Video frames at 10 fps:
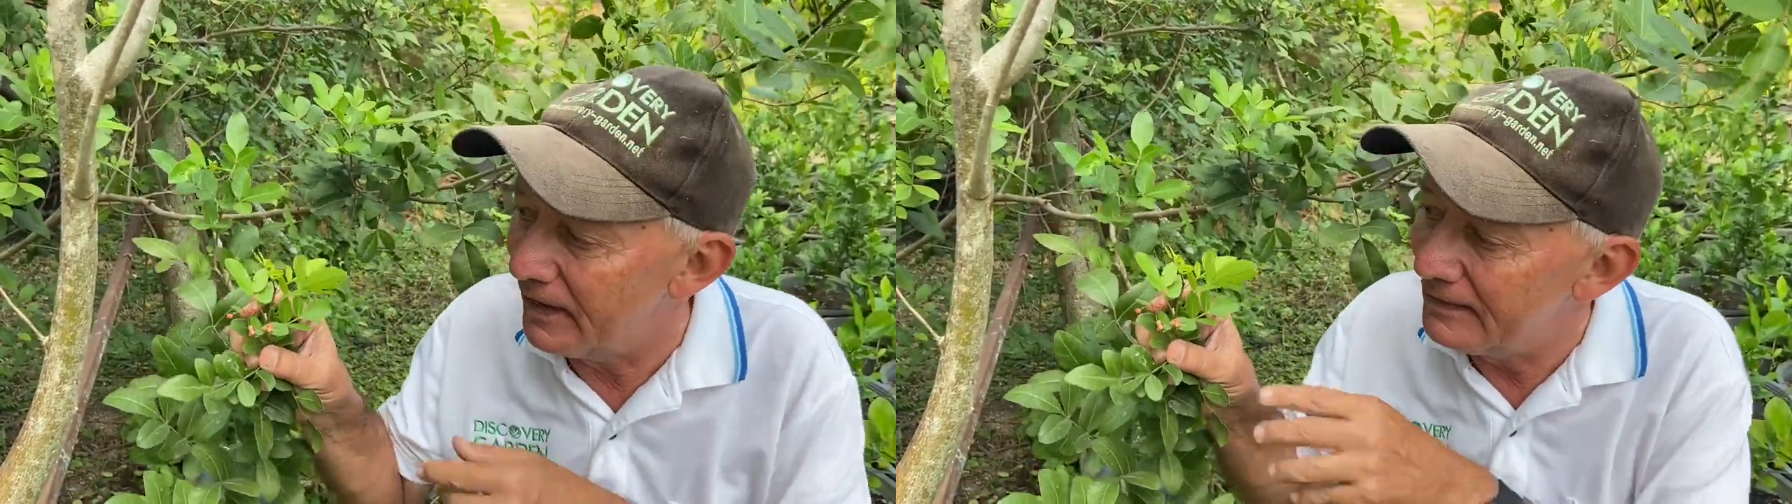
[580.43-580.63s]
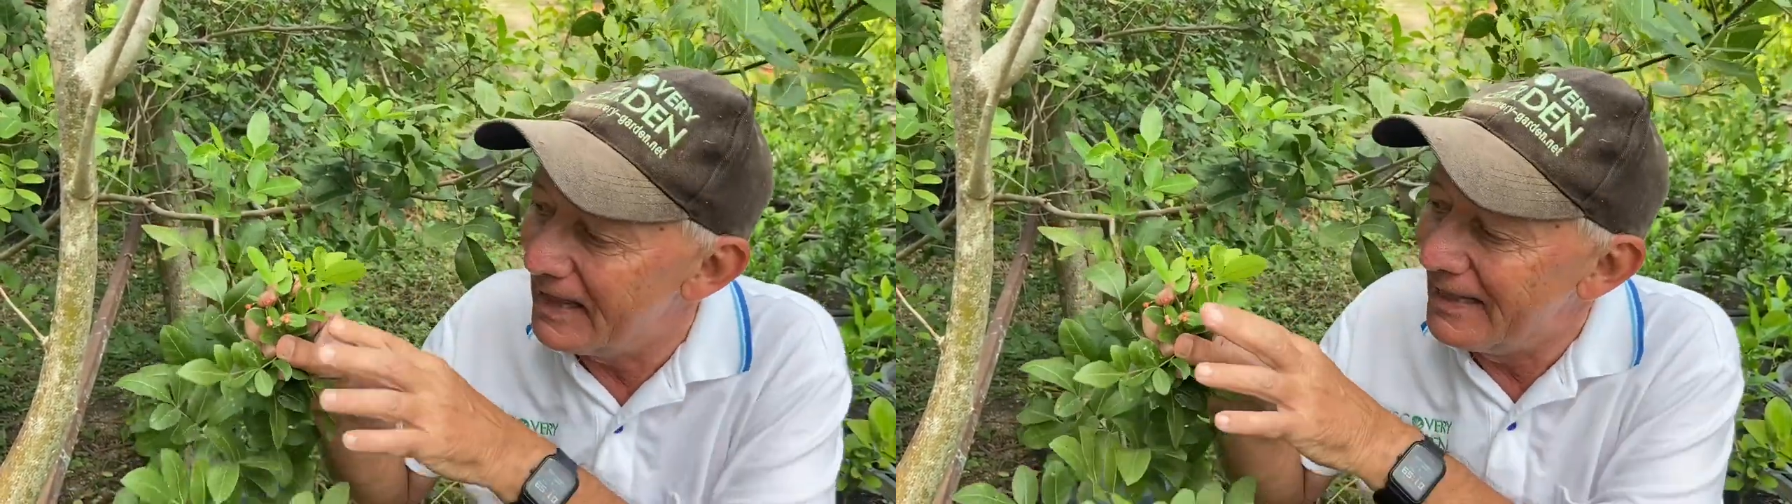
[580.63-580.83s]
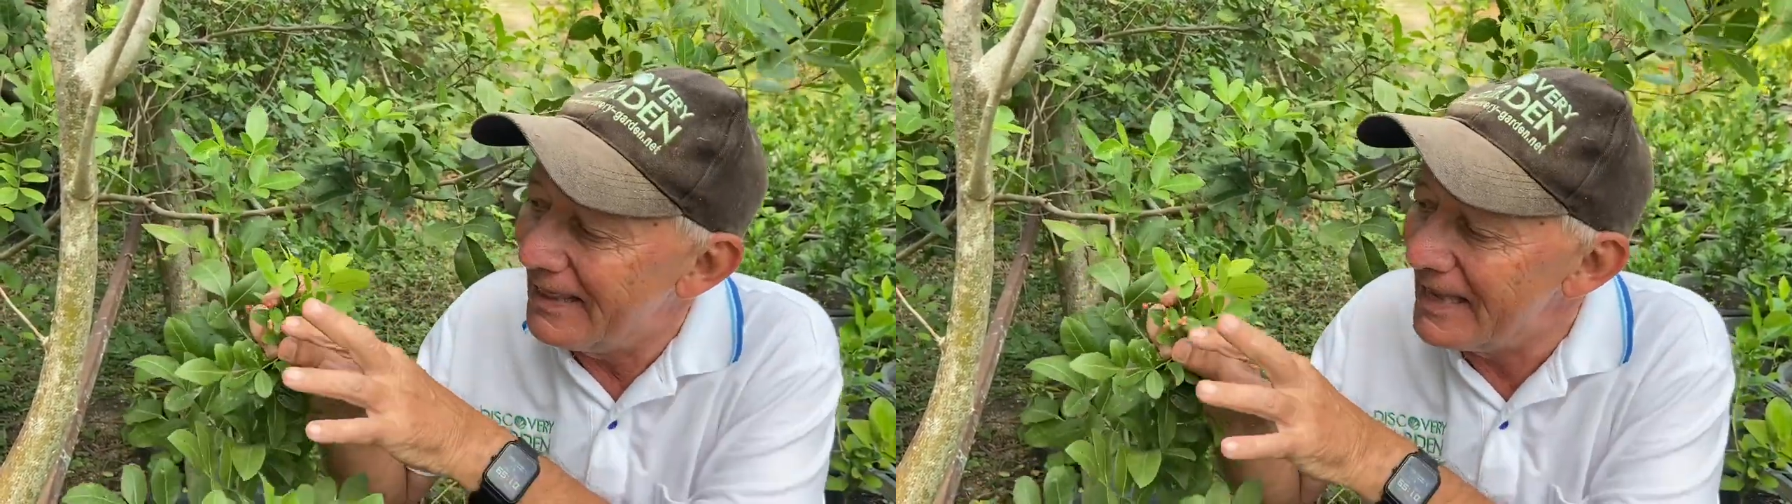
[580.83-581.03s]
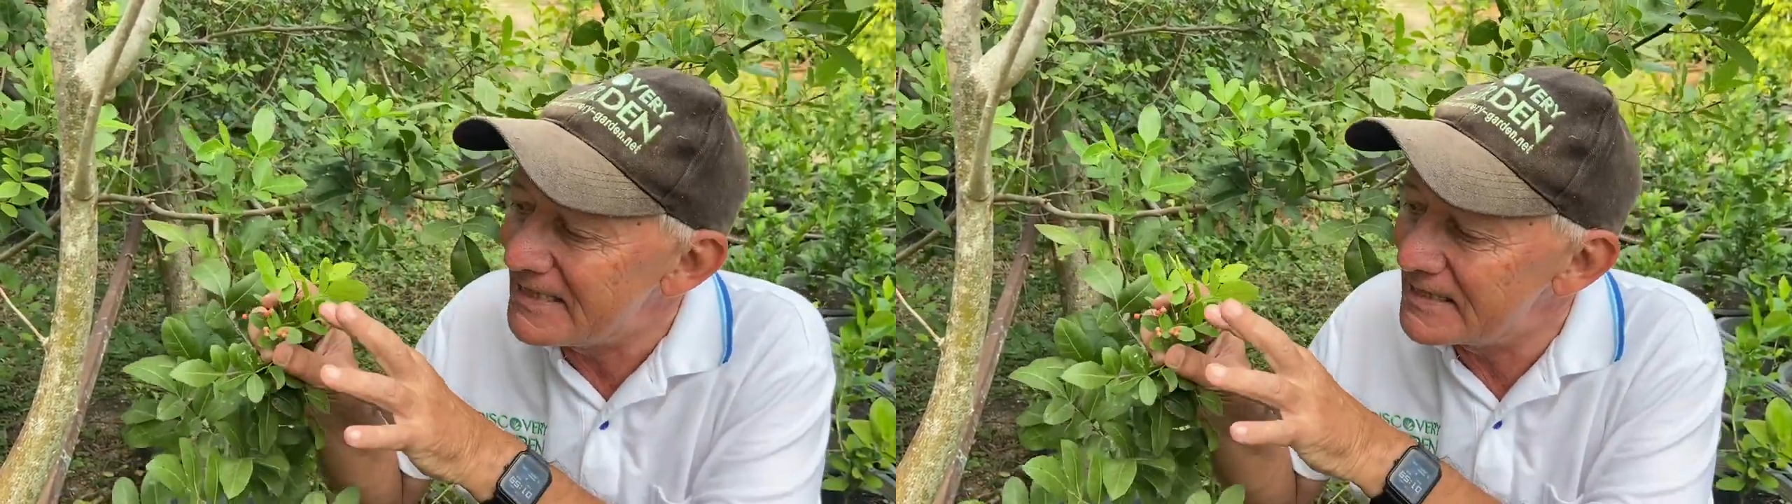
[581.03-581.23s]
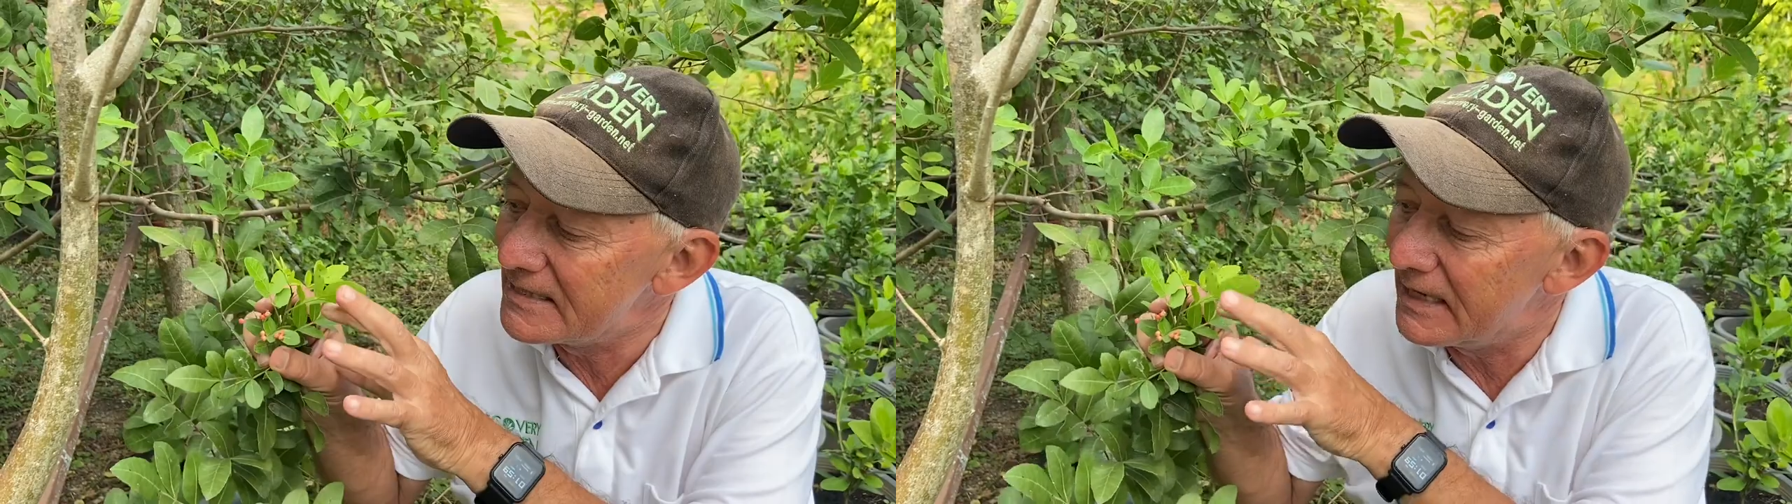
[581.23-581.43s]
And
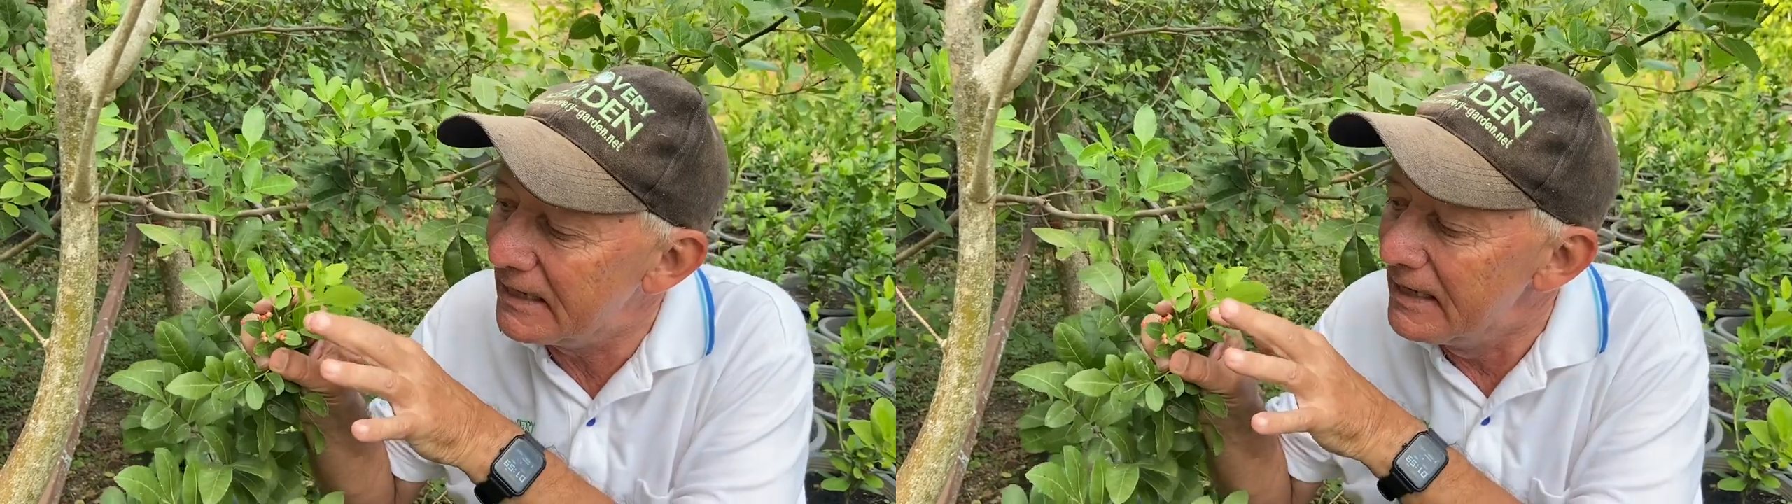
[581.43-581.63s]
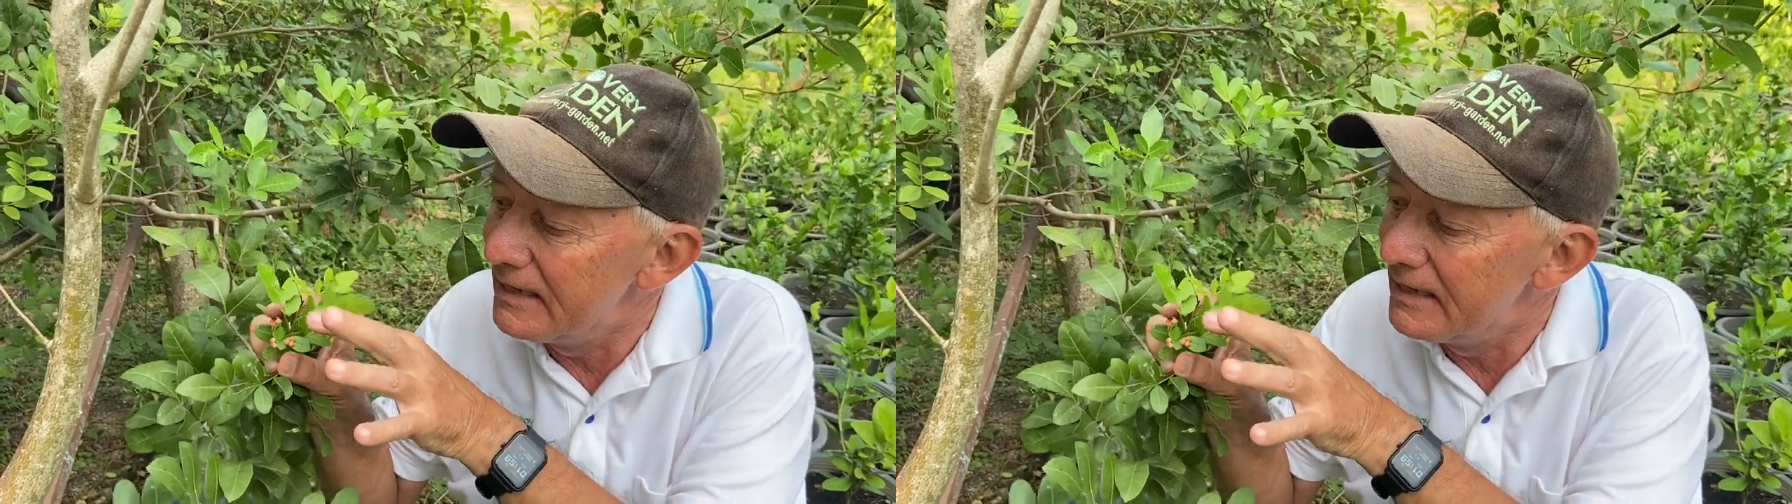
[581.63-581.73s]
less the,